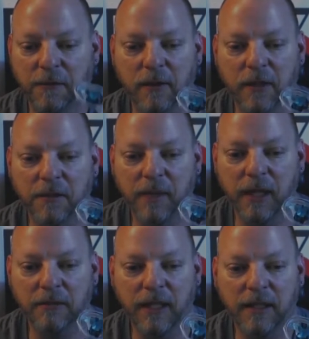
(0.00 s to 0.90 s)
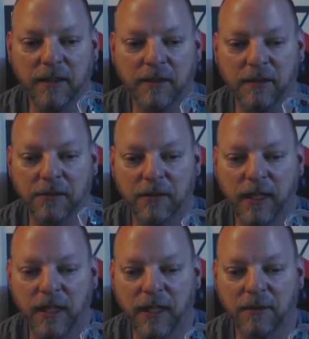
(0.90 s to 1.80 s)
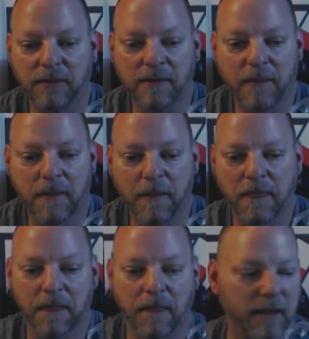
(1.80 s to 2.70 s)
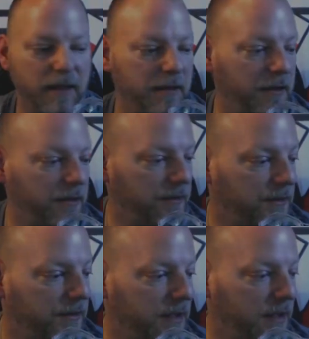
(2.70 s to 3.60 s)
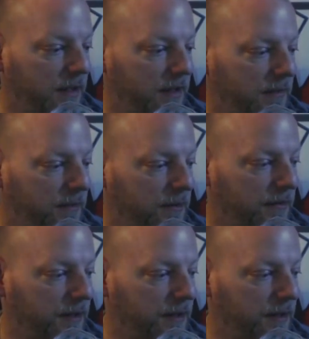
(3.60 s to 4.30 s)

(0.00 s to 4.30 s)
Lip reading: 4S battery on this and try it out. And here you'll see one of our